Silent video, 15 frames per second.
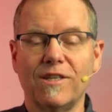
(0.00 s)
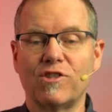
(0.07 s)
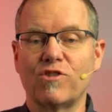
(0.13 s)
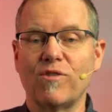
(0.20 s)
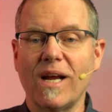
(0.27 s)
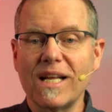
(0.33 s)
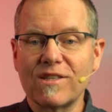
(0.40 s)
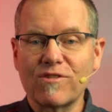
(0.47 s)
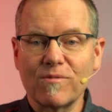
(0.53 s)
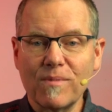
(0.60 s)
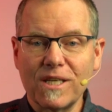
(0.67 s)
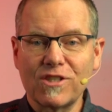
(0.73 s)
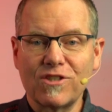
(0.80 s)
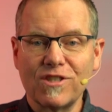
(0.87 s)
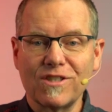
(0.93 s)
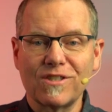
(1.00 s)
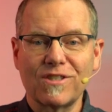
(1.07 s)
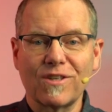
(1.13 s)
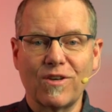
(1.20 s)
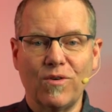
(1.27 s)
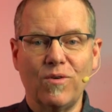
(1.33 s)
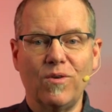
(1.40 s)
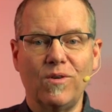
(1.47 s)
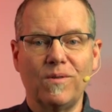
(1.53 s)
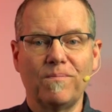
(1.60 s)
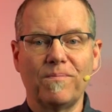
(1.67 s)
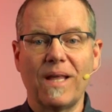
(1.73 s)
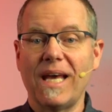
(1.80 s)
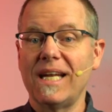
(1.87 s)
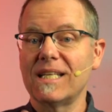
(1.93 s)
Transformation is the goal,
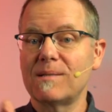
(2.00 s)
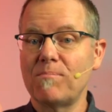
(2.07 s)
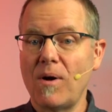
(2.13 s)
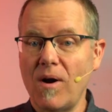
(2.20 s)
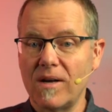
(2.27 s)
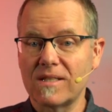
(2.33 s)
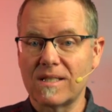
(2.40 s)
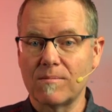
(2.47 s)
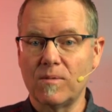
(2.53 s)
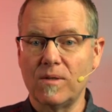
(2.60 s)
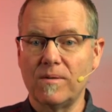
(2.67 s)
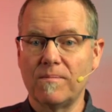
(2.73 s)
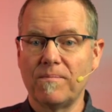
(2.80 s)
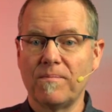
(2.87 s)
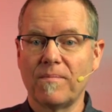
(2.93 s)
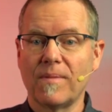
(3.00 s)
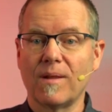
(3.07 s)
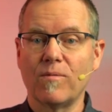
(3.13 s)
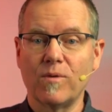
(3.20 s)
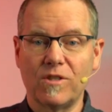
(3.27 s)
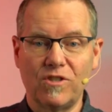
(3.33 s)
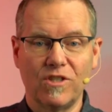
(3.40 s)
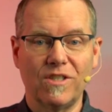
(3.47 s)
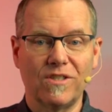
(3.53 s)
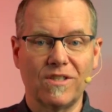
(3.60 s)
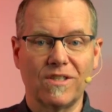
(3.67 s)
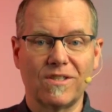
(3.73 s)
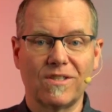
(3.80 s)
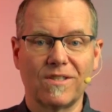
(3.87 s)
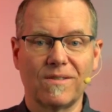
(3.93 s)
and it's possible with
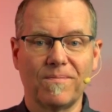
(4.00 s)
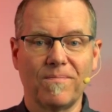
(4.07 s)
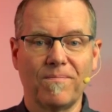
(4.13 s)
Jesus.